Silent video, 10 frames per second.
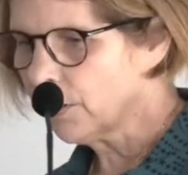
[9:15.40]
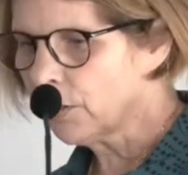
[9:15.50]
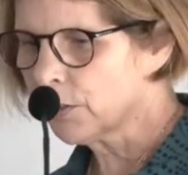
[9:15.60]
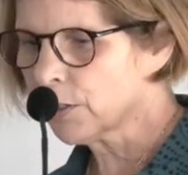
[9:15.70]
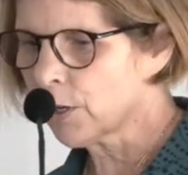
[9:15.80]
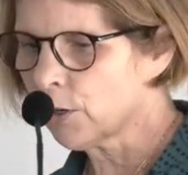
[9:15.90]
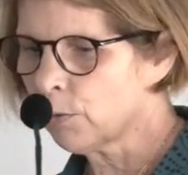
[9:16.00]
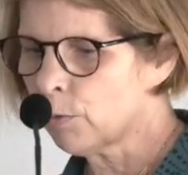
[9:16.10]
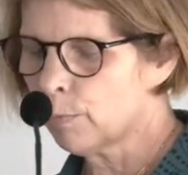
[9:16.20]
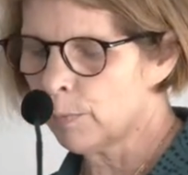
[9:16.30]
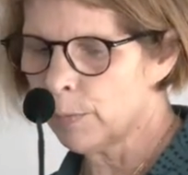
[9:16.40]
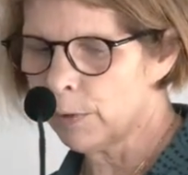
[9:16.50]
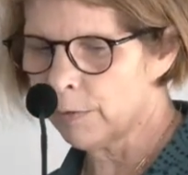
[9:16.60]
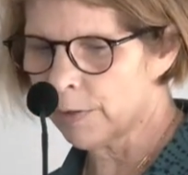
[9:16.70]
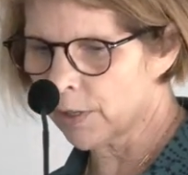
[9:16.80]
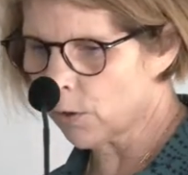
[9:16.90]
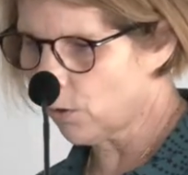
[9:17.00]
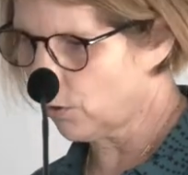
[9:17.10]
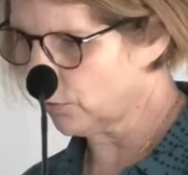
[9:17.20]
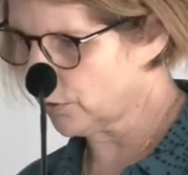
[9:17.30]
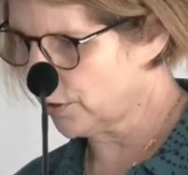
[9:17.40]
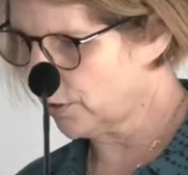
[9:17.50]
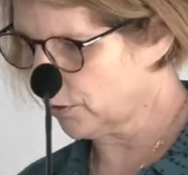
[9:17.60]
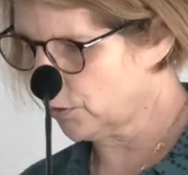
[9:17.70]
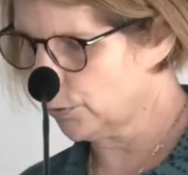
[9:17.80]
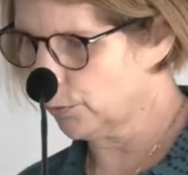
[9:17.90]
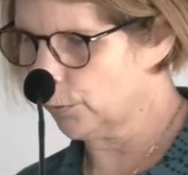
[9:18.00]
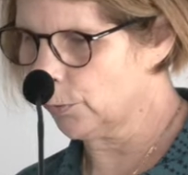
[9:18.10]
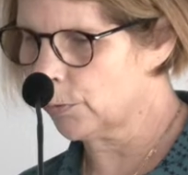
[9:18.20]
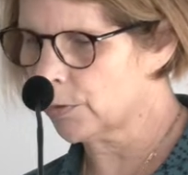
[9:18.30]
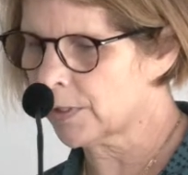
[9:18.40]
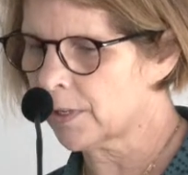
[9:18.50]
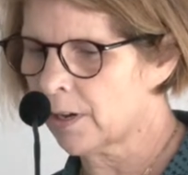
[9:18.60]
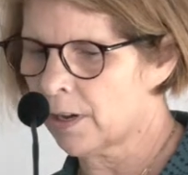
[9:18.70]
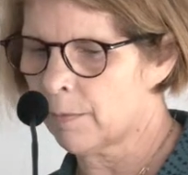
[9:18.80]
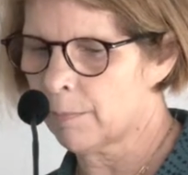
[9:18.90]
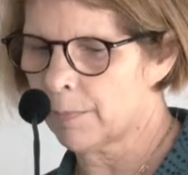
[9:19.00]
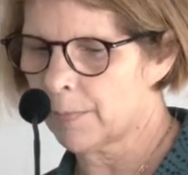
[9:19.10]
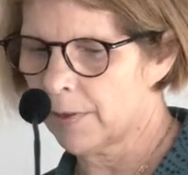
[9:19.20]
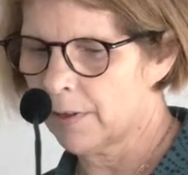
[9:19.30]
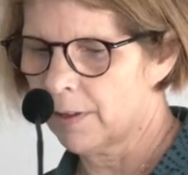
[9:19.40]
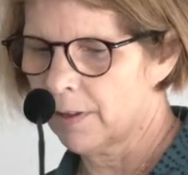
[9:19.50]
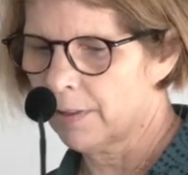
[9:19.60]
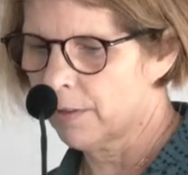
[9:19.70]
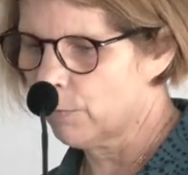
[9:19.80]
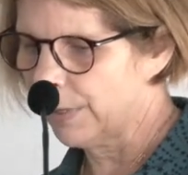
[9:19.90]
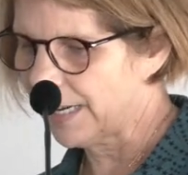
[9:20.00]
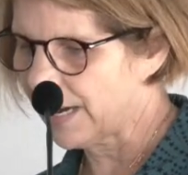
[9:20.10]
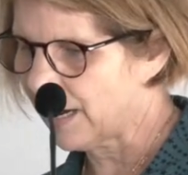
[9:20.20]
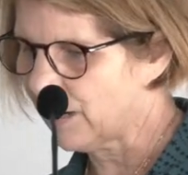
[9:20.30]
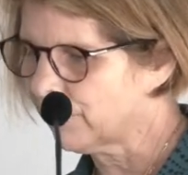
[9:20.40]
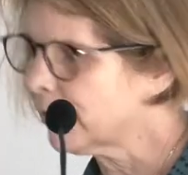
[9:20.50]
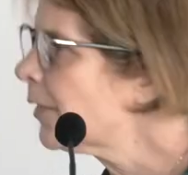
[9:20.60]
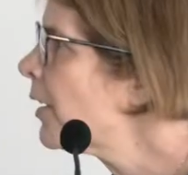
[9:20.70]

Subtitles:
So moving on to the tools that we have